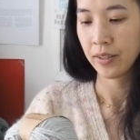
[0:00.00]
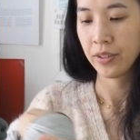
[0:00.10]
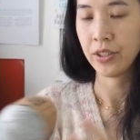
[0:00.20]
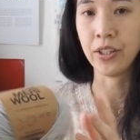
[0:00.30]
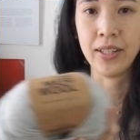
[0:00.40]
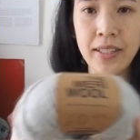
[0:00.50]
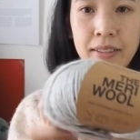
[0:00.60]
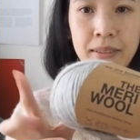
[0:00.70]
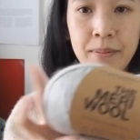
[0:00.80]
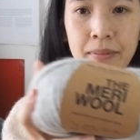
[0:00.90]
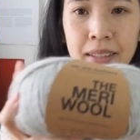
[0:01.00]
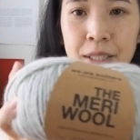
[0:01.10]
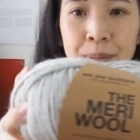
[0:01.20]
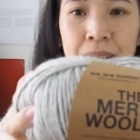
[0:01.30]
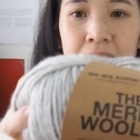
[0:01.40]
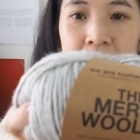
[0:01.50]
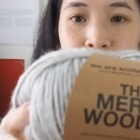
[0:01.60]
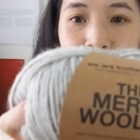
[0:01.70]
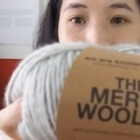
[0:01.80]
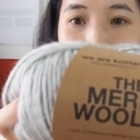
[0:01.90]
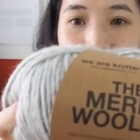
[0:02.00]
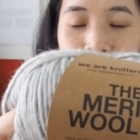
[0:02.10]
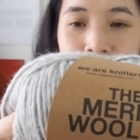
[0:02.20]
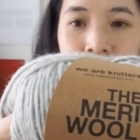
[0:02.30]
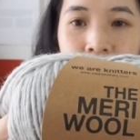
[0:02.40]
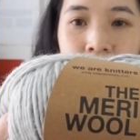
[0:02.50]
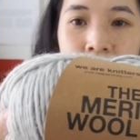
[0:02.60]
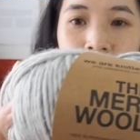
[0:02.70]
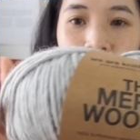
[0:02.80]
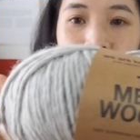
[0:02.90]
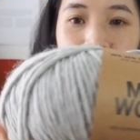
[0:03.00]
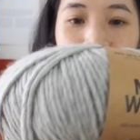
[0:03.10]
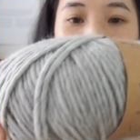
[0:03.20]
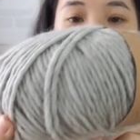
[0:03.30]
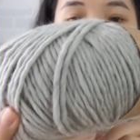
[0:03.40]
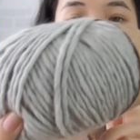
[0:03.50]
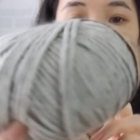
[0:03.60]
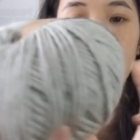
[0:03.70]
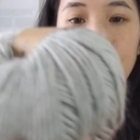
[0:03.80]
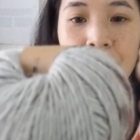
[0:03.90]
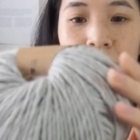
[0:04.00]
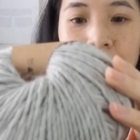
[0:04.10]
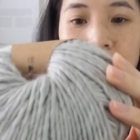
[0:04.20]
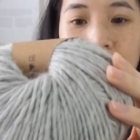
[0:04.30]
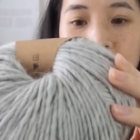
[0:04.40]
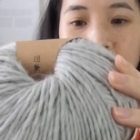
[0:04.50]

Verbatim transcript: So it's this one here, and this is the grey I use.